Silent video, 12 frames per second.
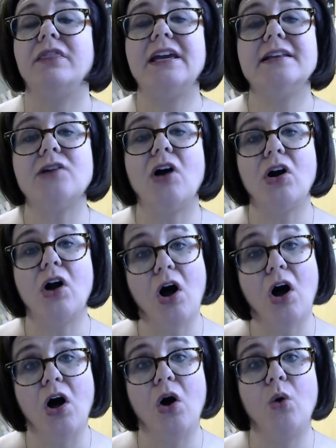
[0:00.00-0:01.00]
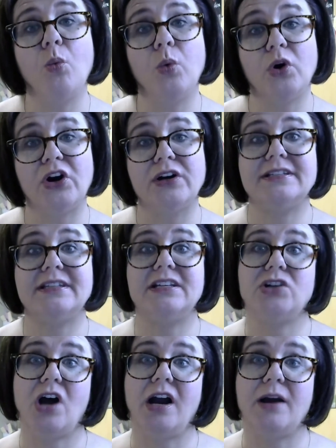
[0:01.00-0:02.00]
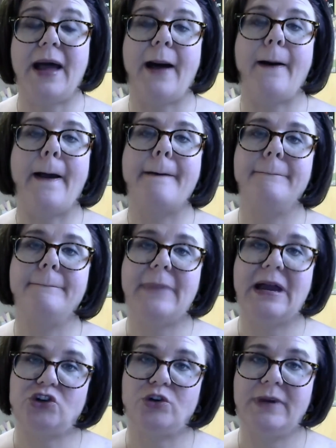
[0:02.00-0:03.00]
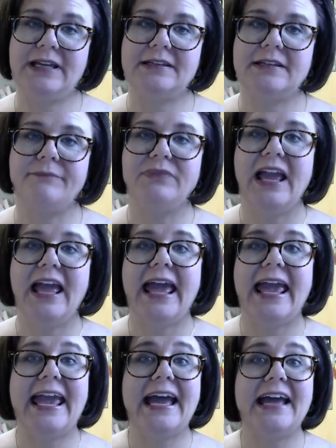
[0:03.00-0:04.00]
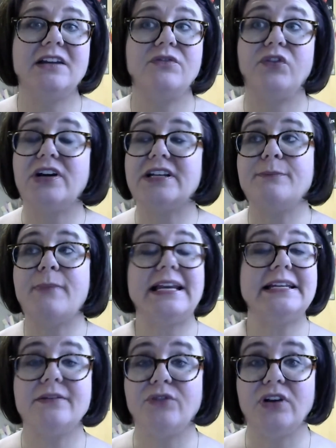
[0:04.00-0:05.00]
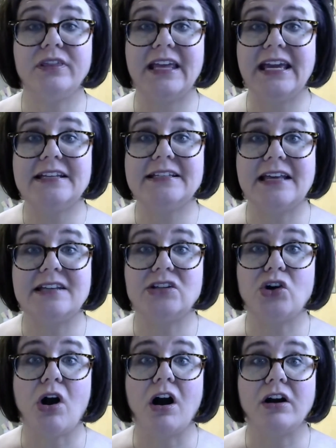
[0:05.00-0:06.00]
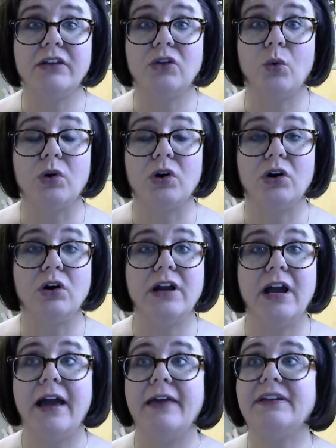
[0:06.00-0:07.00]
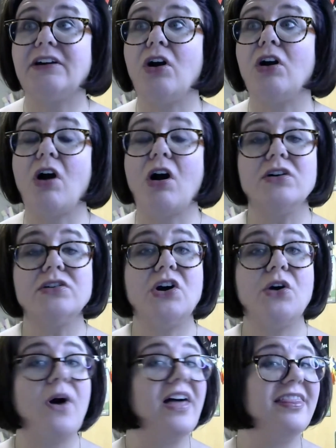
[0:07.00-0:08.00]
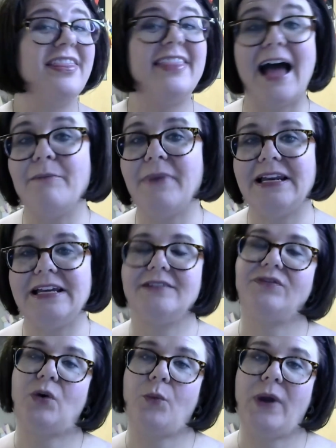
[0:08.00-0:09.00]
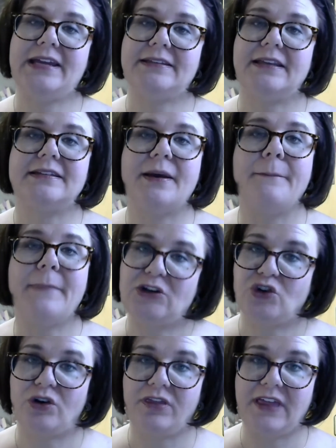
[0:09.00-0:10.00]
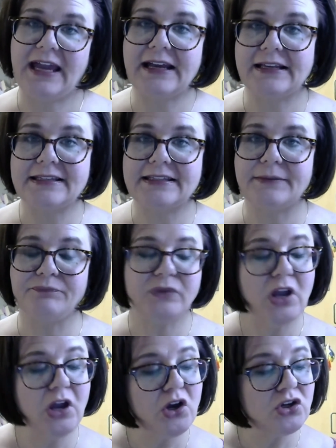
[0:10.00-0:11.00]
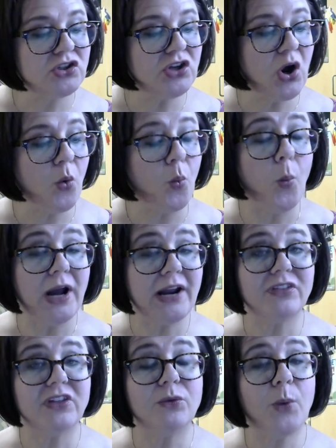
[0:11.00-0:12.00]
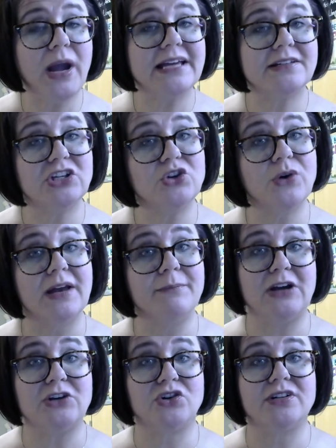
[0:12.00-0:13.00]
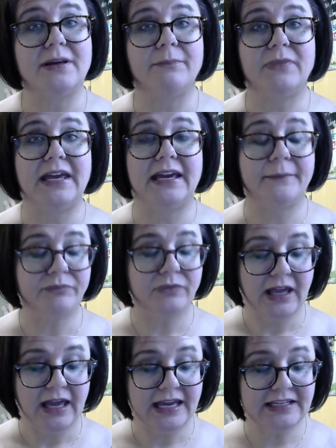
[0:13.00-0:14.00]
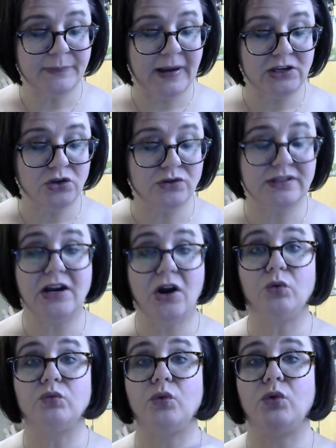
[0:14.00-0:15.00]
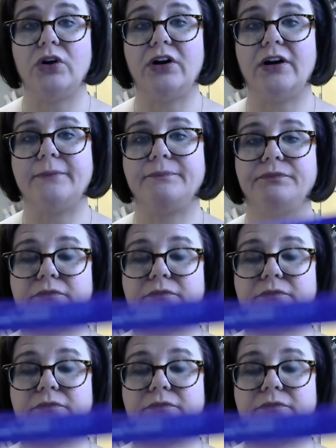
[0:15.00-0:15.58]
These are all words that talk about measurement. And for as many different things as there are in the world, there are also that many different ways to measure things. So one of the ways that you can measure something is by using a ruler.